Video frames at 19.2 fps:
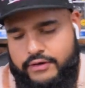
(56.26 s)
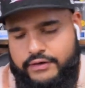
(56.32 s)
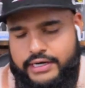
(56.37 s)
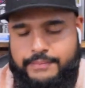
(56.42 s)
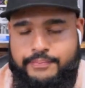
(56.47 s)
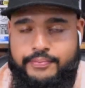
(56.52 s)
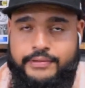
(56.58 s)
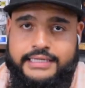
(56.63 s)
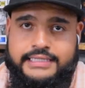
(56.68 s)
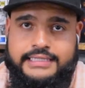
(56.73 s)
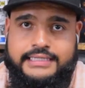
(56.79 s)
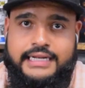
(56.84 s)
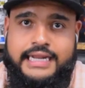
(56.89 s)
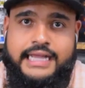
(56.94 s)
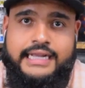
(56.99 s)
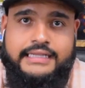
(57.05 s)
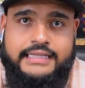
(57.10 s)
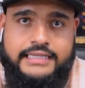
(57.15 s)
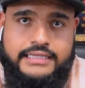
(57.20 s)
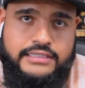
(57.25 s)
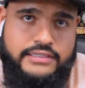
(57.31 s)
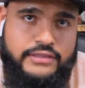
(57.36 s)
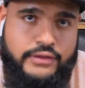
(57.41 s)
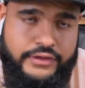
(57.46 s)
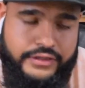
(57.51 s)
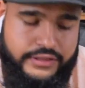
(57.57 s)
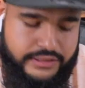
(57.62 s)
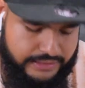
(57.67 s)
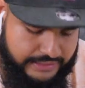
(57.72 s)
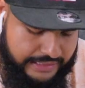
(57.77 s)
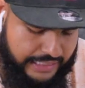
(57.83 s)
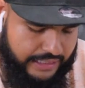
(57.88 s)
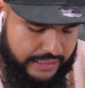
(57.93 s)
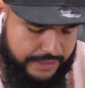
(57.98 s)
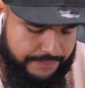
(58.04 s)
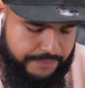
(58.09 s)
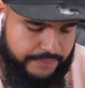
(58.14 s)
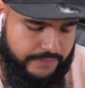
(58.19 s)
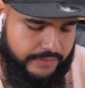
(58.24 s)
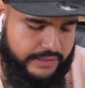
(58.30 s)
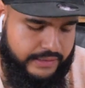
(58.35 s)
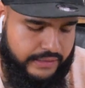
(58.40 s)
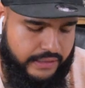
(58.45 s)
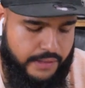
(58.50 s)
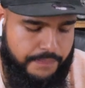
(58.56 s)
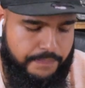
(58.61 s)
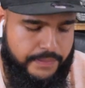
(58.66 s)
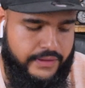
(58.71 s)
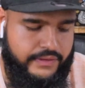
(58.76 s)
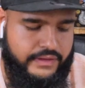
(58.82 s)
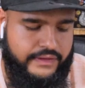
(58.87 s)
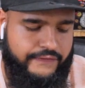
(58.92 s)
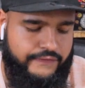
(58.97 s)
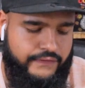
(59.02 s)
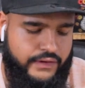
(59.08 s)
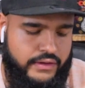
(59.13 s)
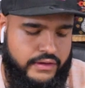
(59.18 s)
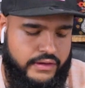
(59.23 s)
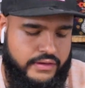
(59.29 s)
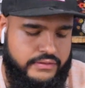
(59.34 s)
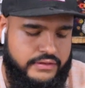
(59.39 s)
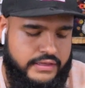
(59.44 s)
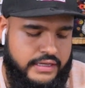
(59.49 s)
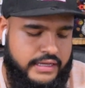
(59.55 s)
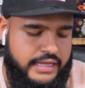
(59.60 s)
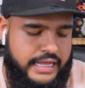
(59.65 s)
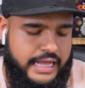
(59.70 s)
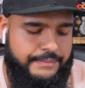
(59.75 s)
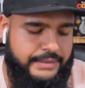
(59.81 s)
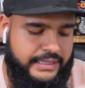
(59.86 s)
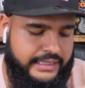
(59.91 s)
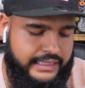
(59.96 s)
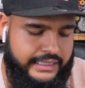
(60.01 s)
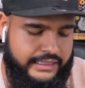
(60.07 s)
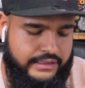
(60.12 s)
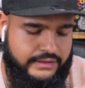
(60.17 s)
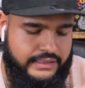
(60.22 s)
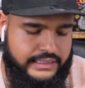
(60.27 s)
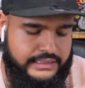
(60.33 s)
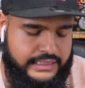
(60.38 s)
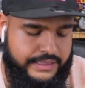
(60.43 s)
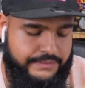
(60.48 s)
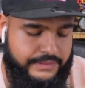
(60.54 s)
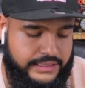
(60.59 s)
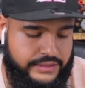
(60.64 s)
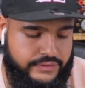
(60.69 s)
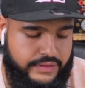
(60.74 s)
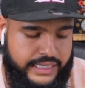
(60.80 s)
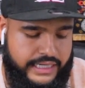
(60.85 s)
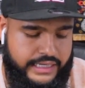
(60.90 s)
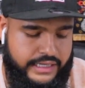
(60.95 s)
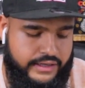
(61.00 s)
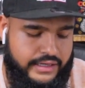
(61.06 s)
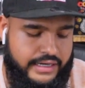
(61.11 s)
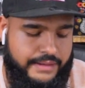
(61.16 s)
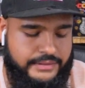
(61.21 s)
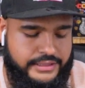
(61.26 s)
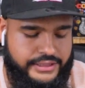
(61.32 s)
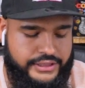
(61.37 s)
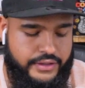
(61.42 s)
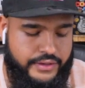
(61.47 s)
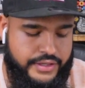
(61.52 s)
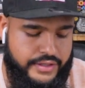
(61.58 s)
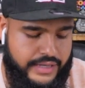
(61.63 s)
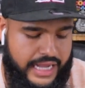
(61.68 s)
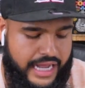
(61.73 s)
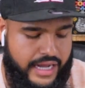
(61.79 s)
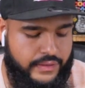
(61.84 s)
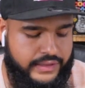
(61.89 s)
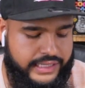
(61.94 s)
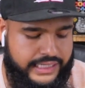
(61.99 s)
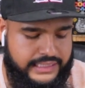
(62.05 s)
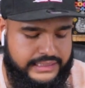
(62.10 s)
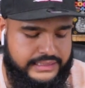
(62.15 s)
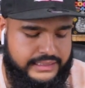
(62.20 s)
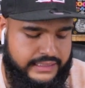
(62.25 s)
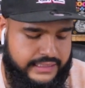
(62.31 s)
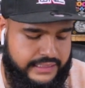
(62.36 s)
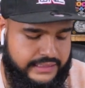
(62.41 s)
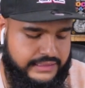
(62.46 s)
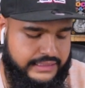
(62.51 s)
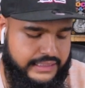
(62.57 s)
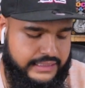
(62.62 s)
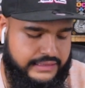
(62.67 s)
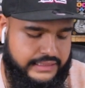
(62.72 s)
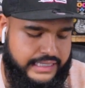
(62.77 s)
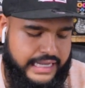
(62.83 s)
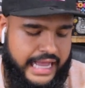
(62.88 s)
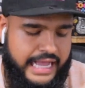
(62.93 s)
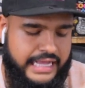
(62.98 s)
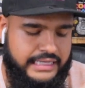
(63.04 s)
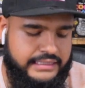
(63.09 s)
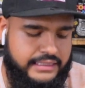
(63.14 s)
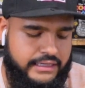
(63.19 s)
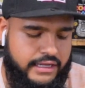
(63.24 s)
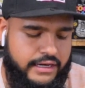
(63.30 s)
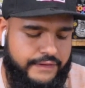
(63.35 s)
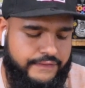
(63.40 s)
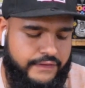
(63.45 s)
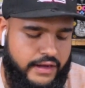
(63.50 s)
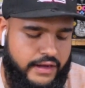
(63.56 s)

already pre-selected, so you just gotta upload the photo. I'm gonna click on this image right here and I'm gonna show you how easy this is. It has a lot of